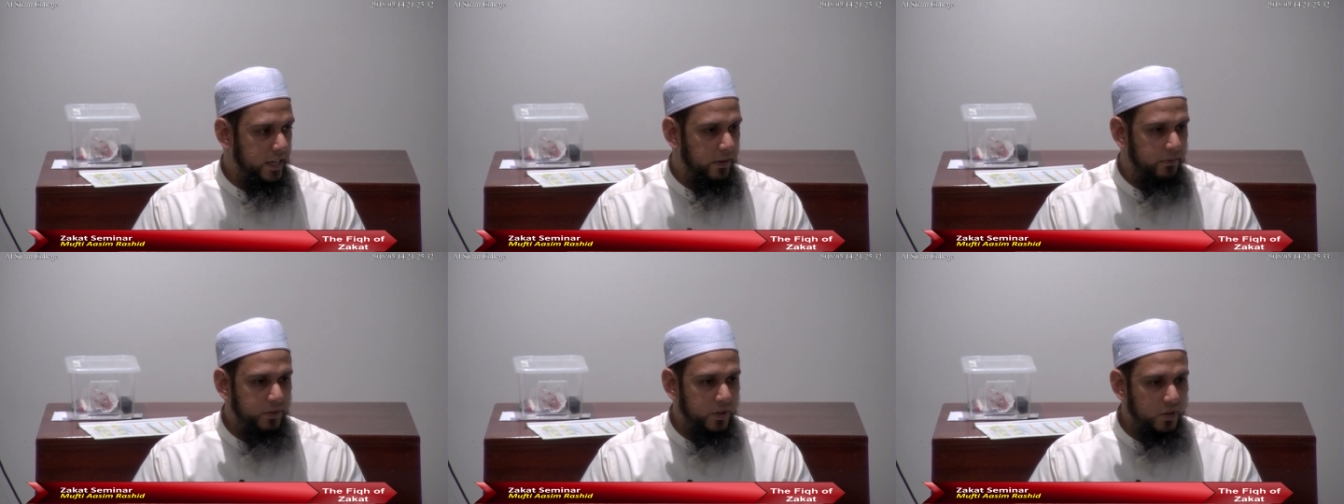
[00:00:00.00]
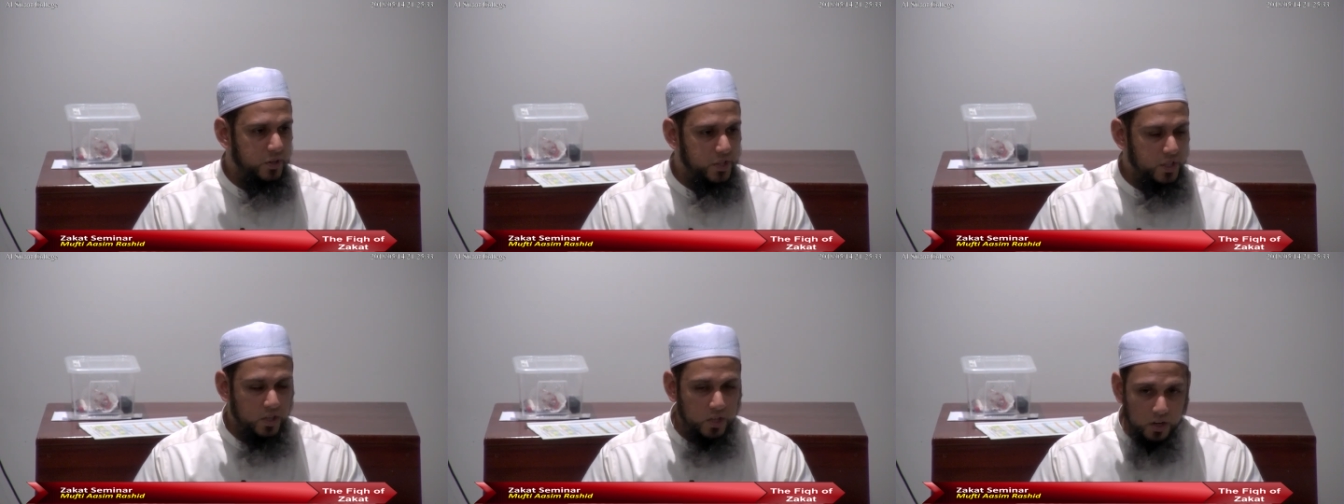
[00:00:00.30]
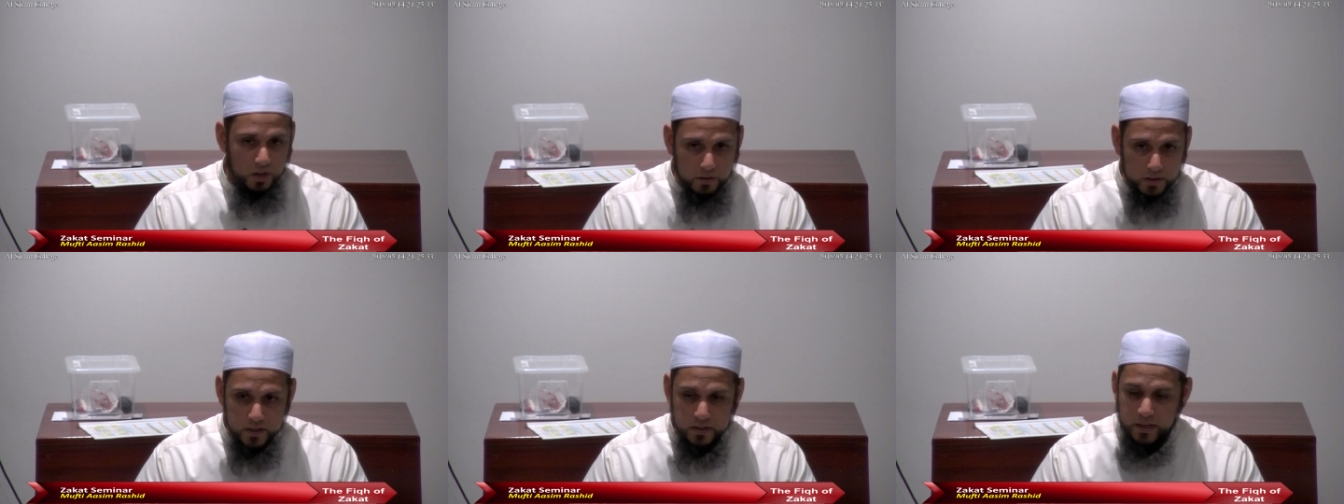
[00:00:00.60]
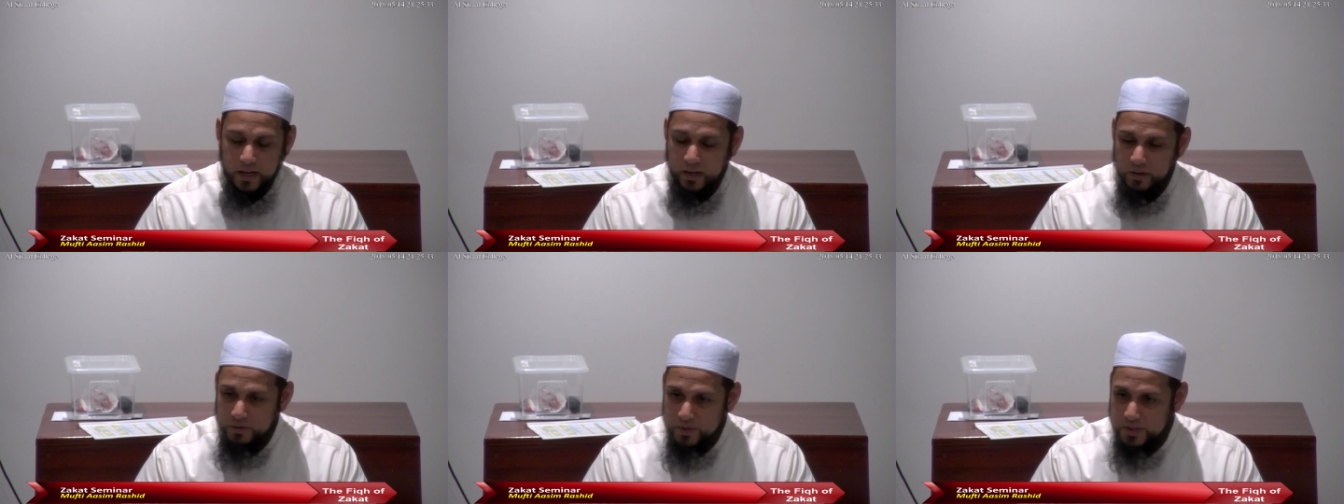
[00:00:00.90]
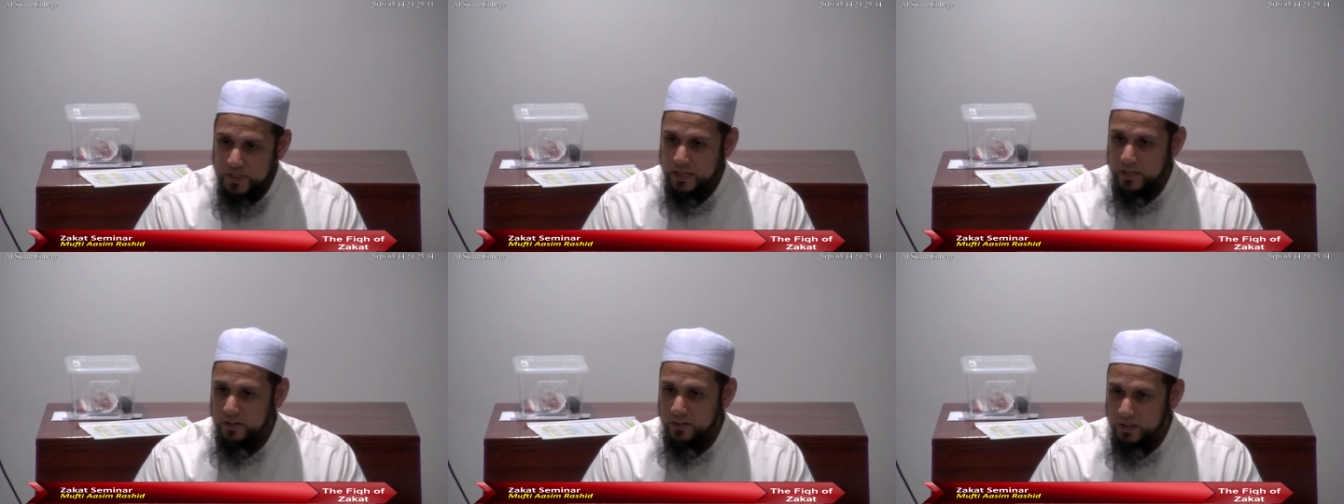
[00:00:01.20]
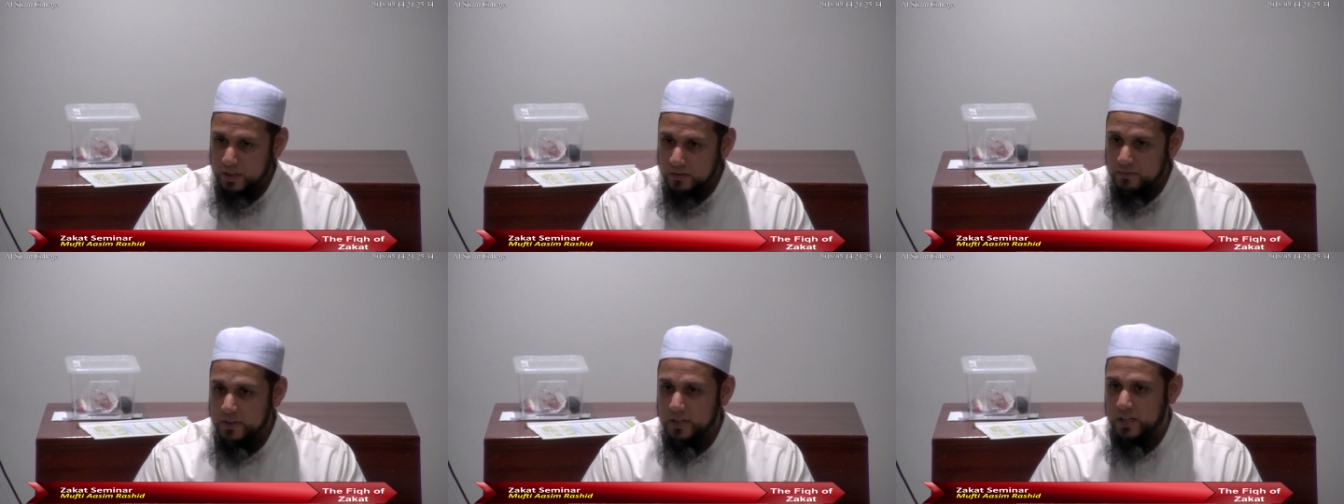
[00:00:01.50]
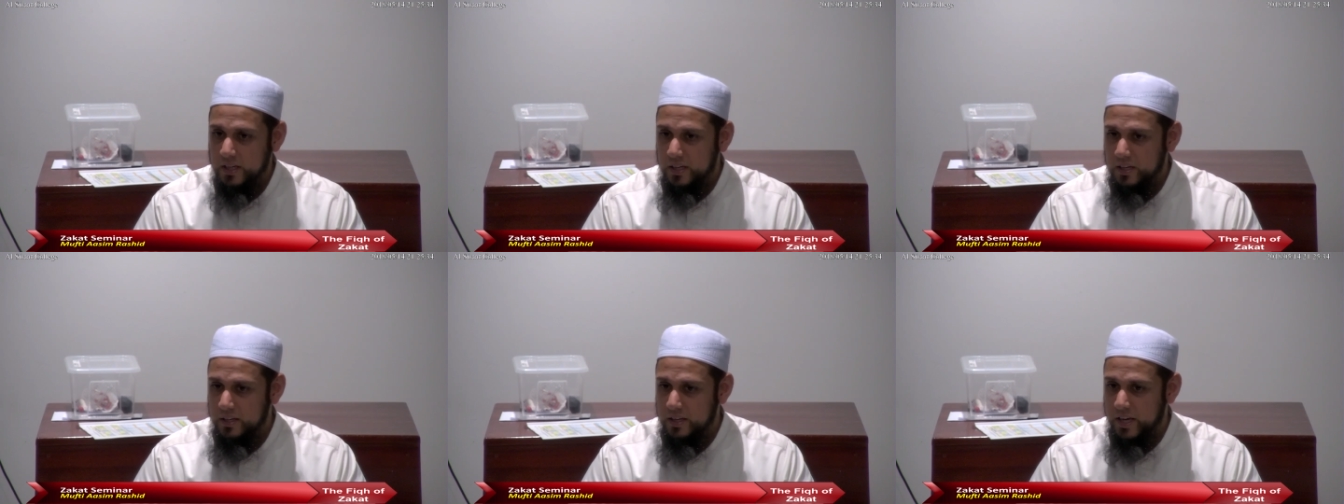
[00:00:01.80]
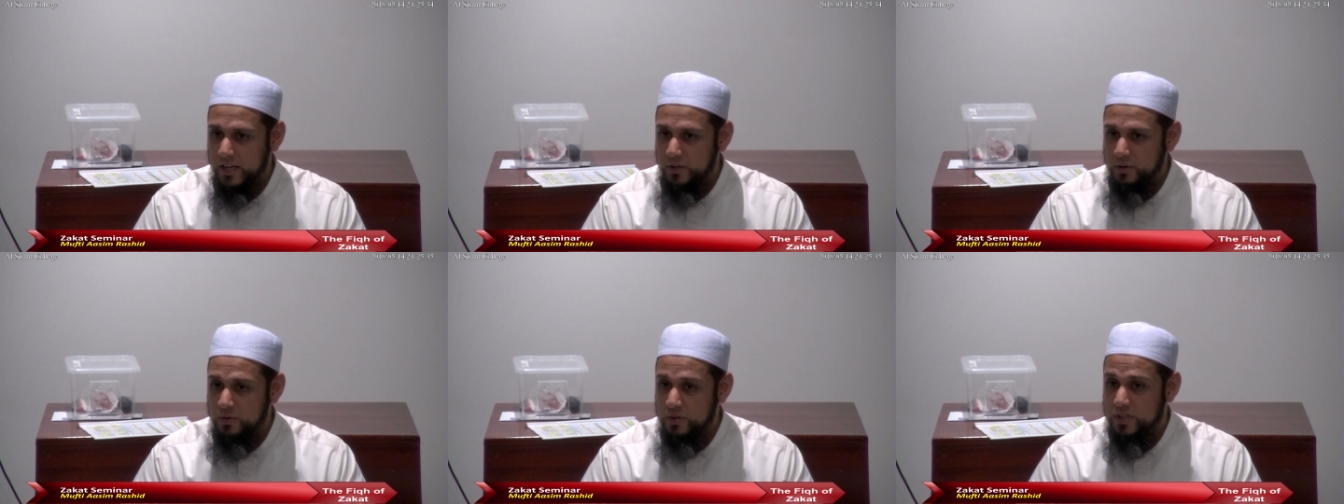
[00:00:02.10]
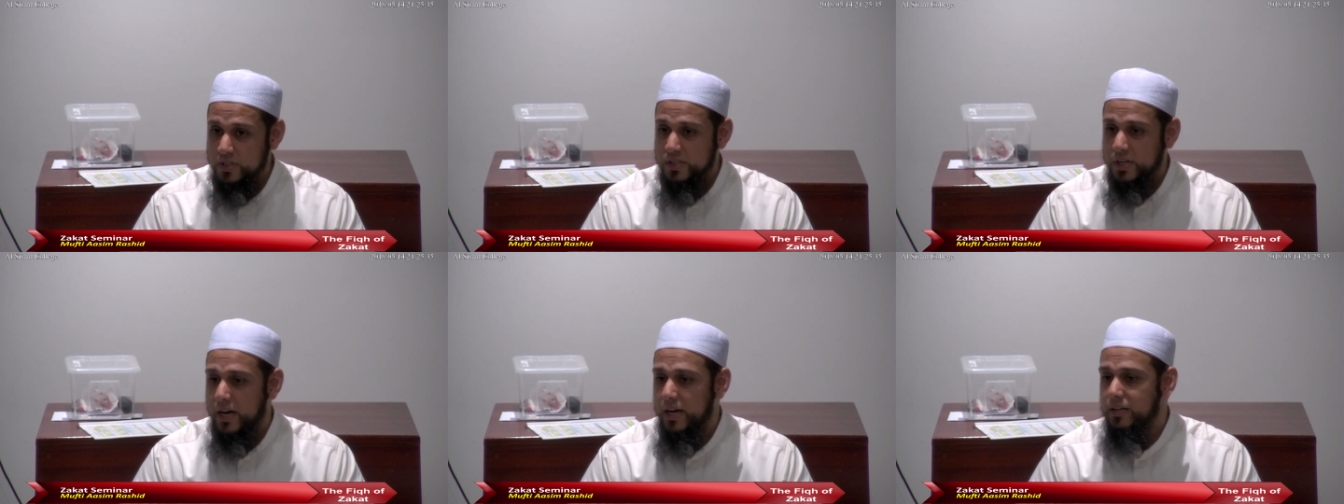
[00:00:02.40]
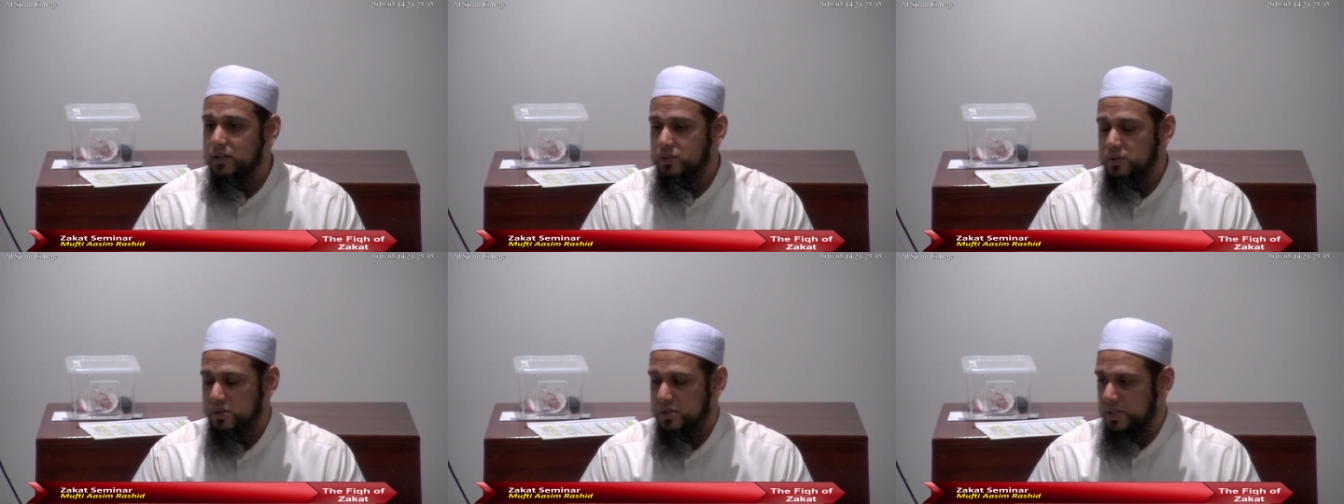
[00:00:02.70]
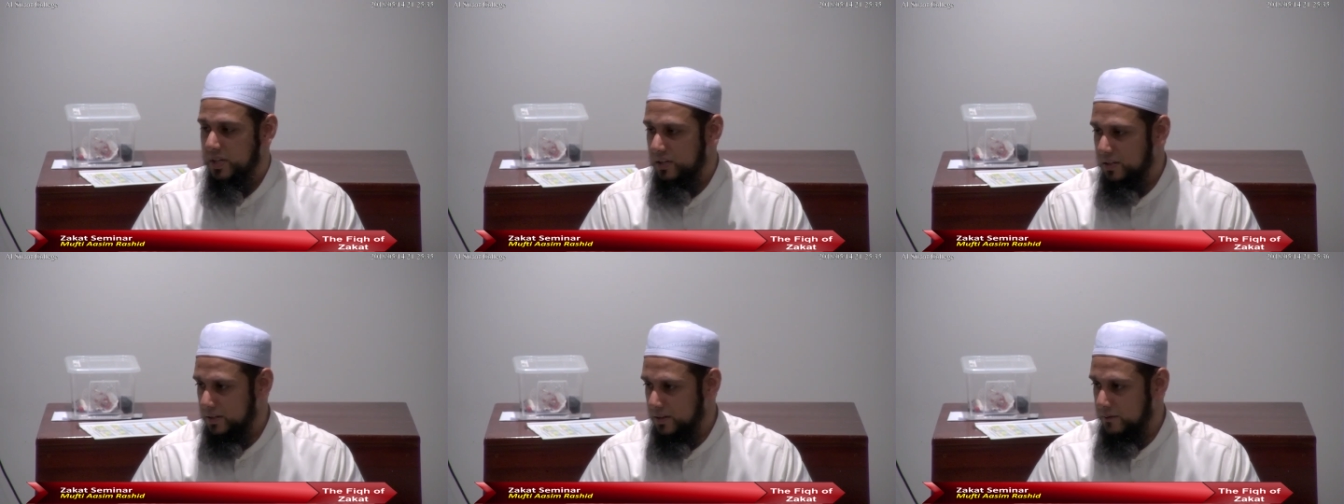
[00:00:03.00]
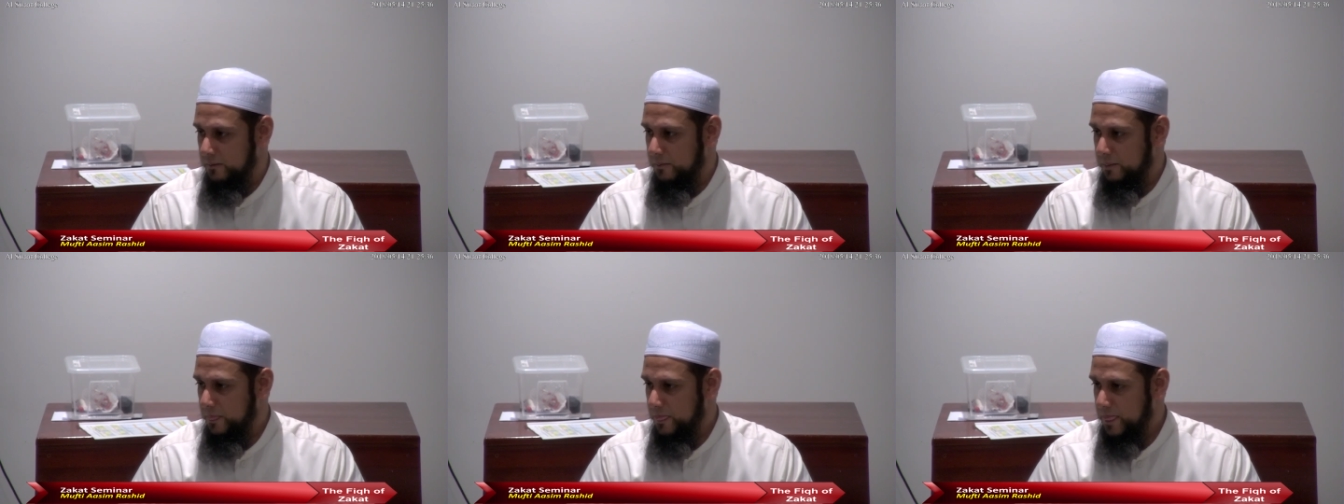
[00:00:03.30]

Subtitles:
If there's a current house that you're living in and you decide to sell it,